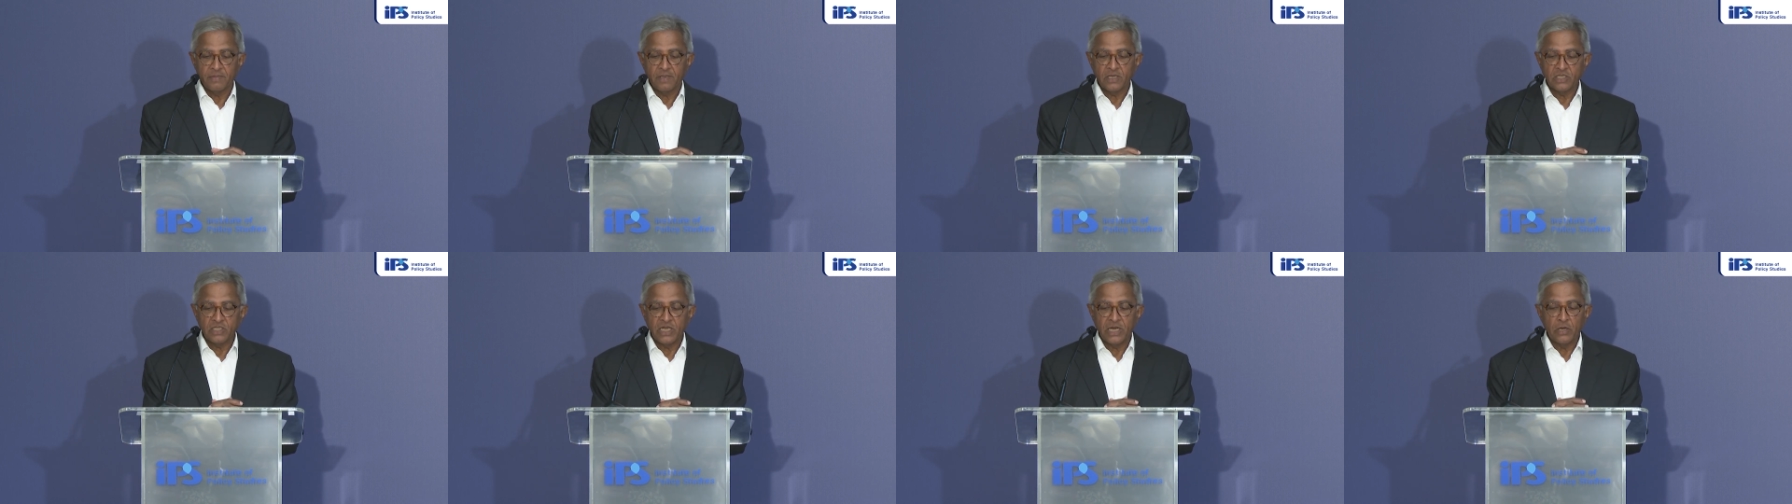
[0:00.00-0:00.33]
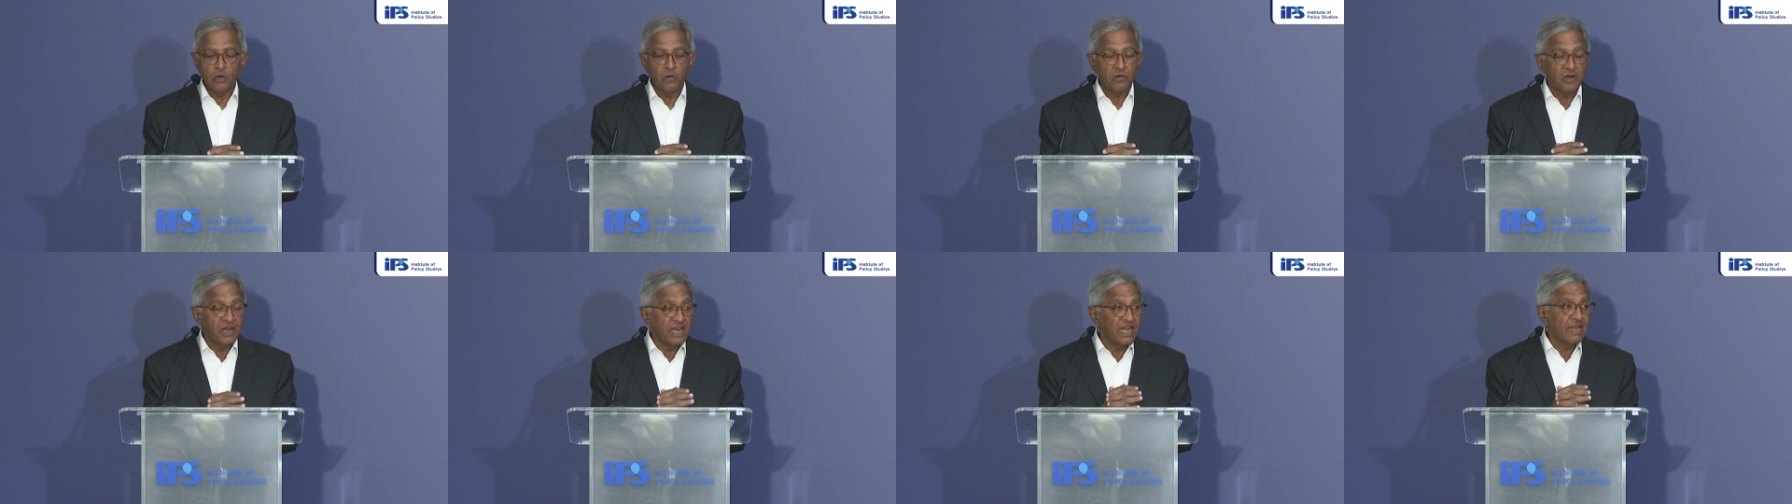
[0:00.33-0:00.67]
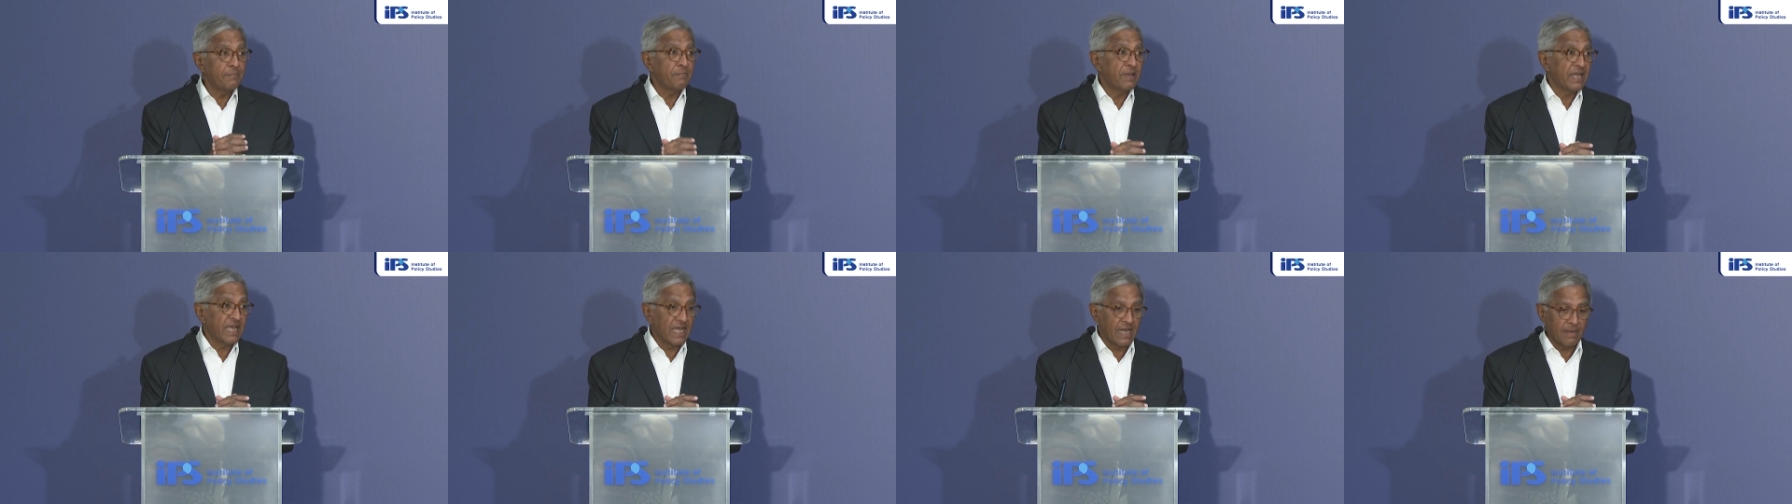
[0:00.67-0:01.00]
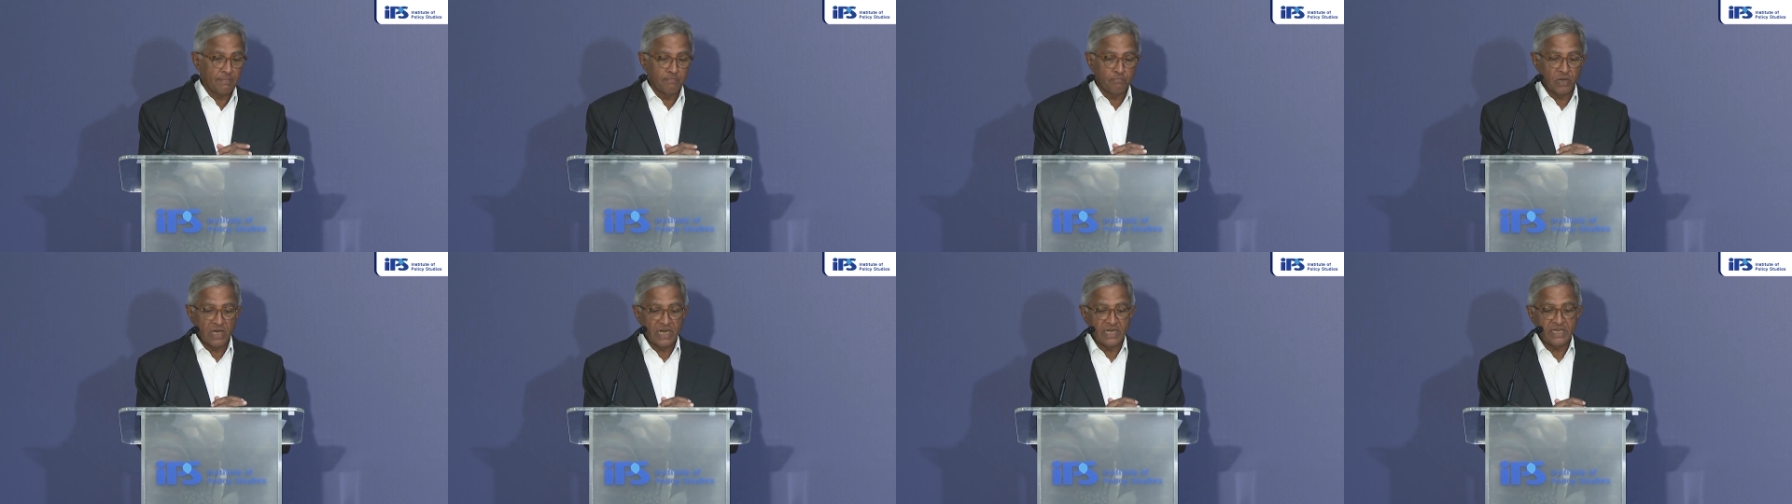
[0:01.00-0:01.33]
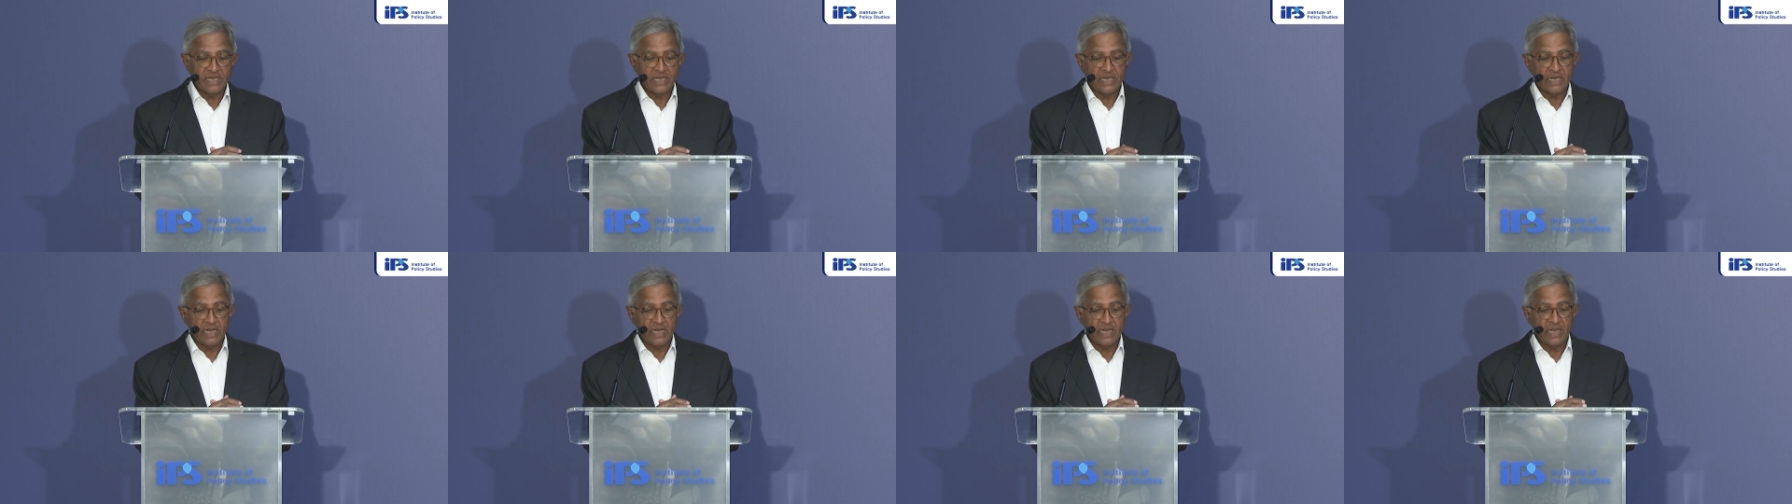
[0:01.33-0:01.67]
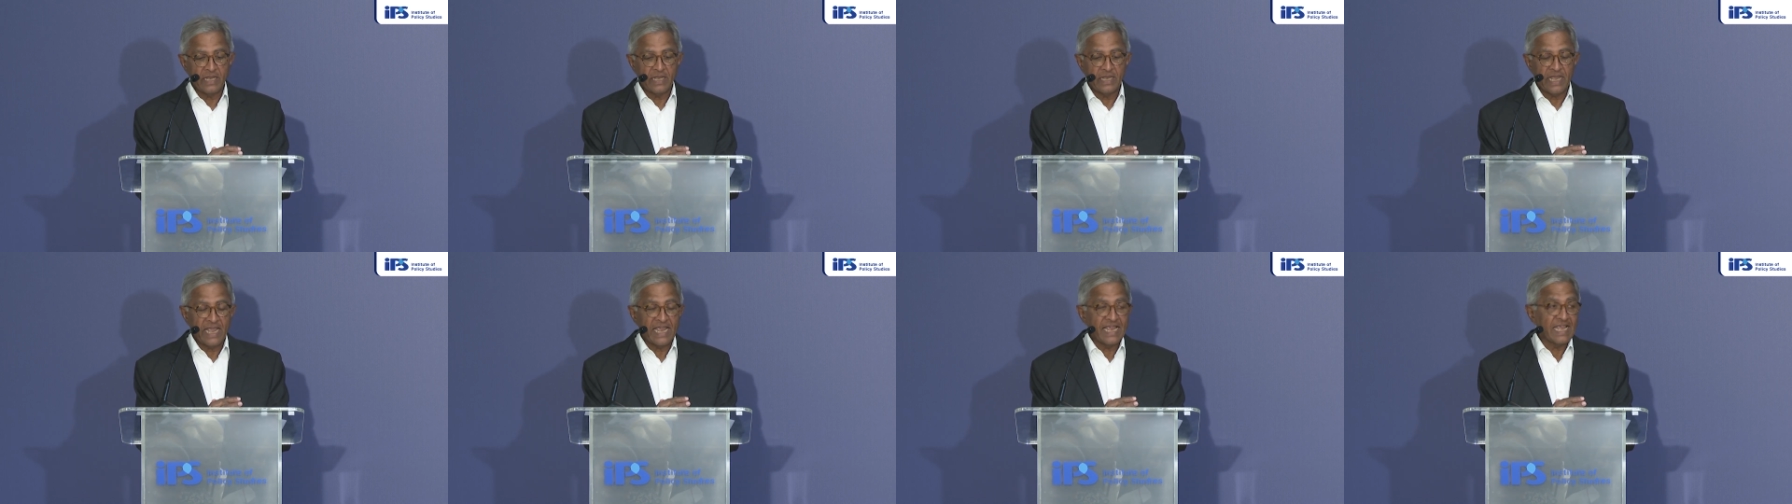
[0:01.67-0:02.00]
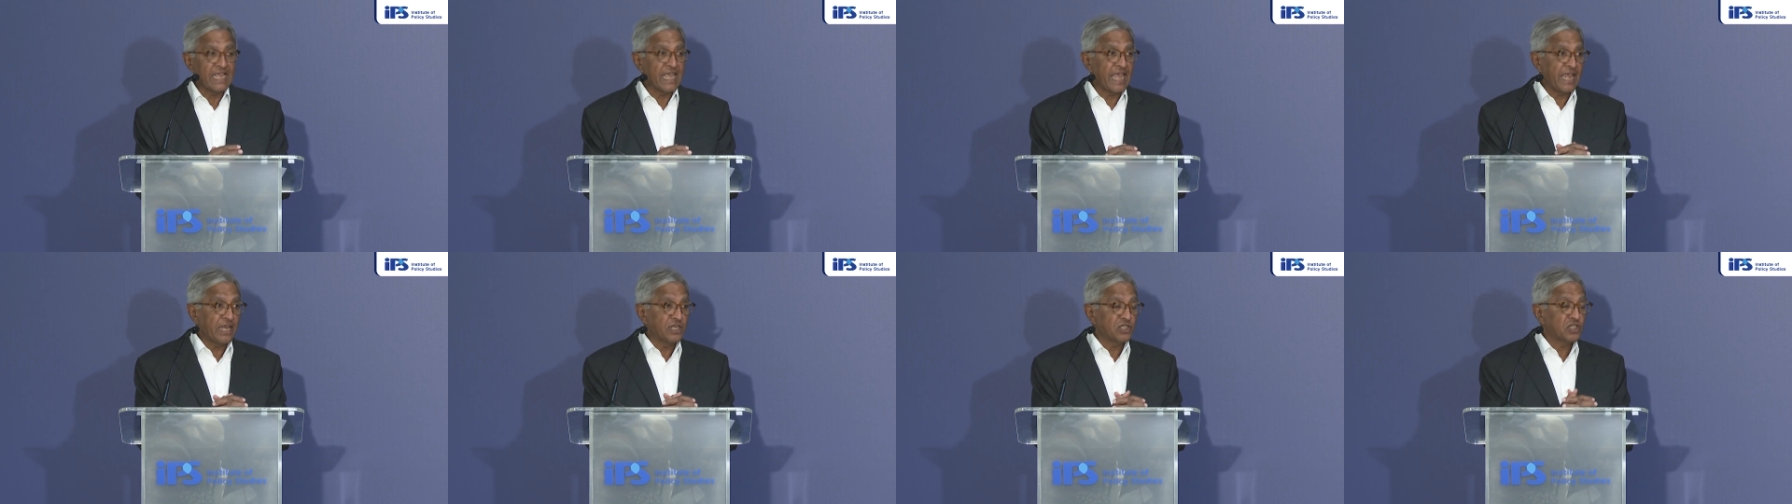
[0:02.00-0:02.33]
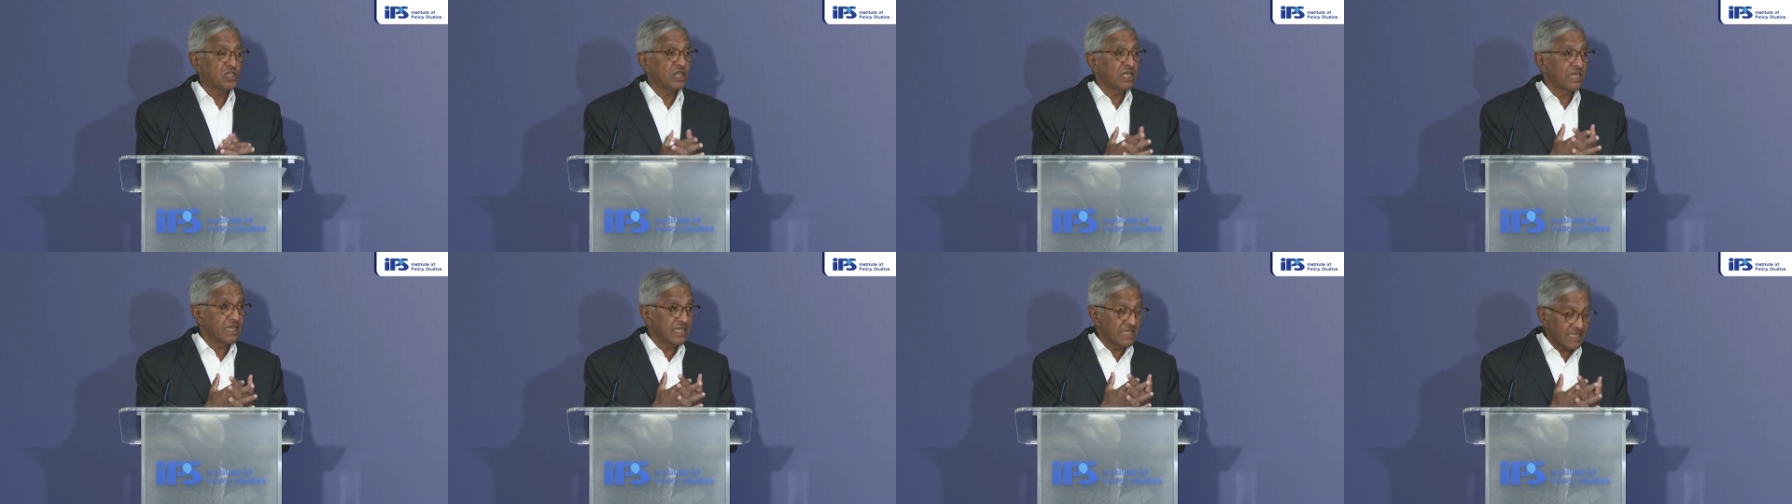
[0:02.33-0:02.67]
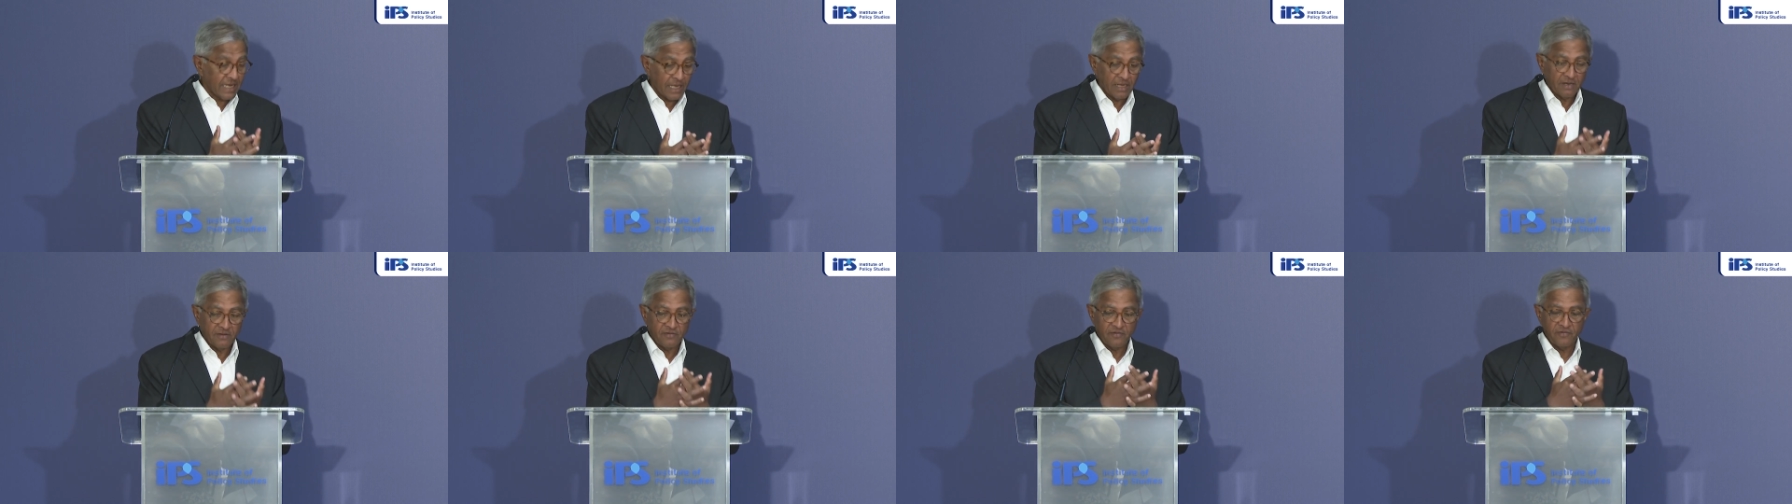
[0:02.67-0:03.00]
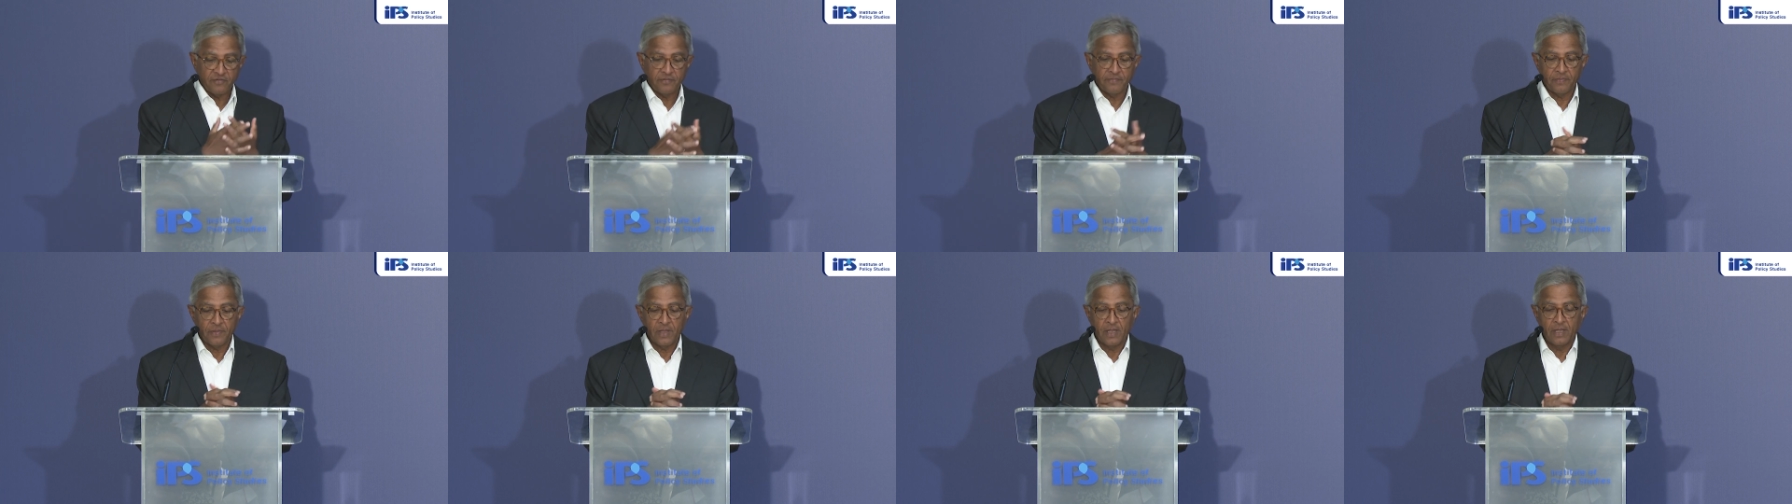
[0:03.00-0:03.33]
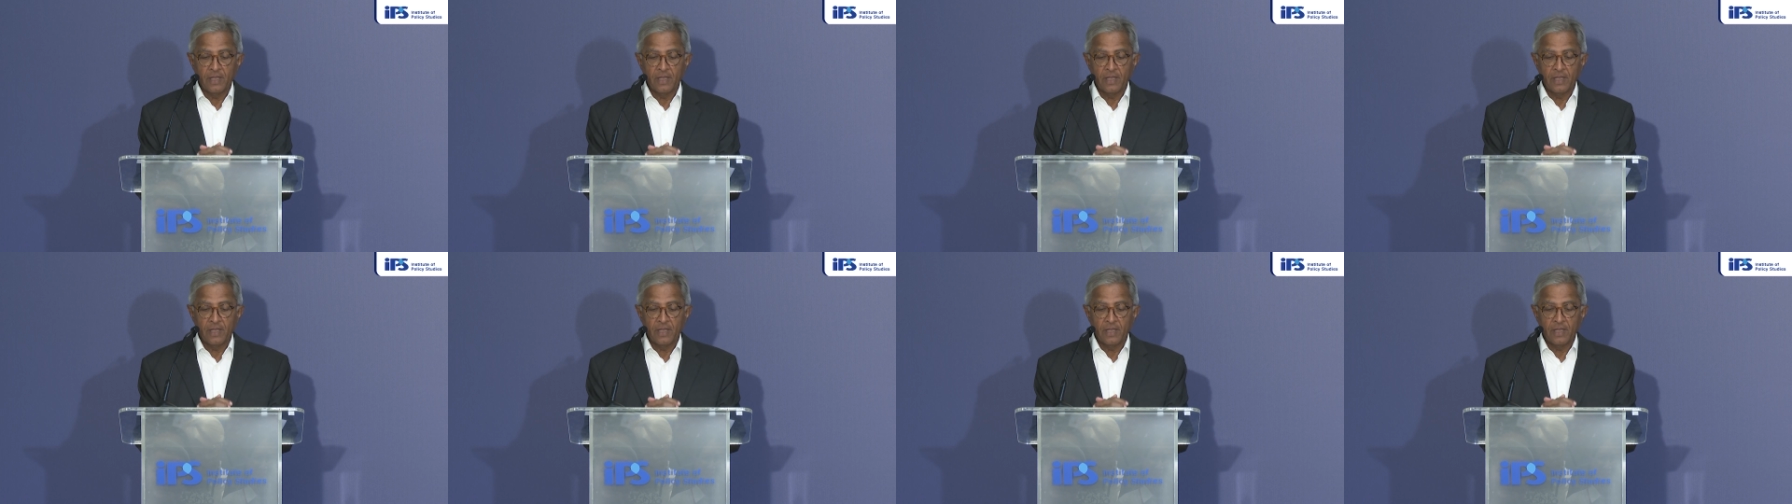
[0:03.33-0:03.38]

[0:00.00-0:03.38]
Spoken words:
she had already become politically engaged herself,